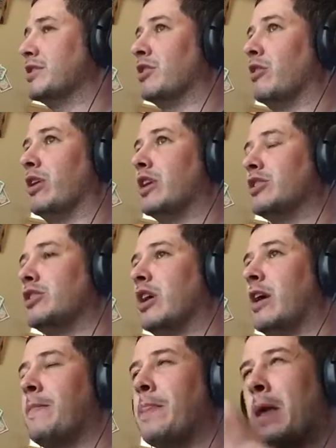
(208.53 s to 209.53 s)
So
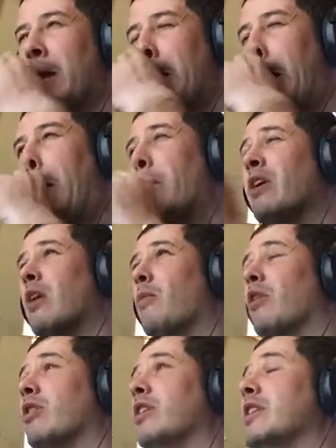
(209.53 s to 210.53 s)
yesterday, what did I
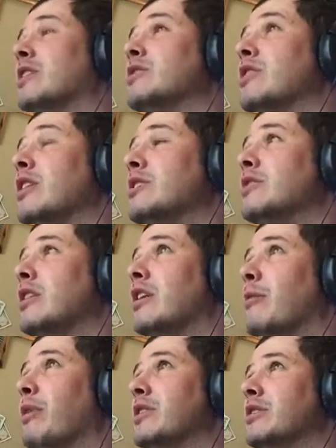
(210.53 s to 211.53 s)
work on yesterday? Yesterday I
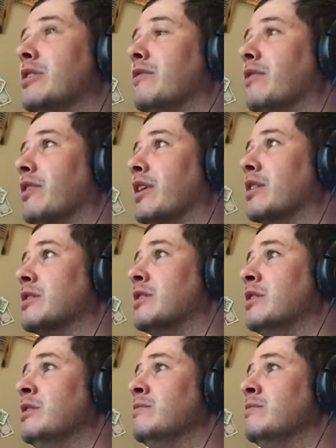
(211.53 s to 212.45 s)
did a bunch of different things.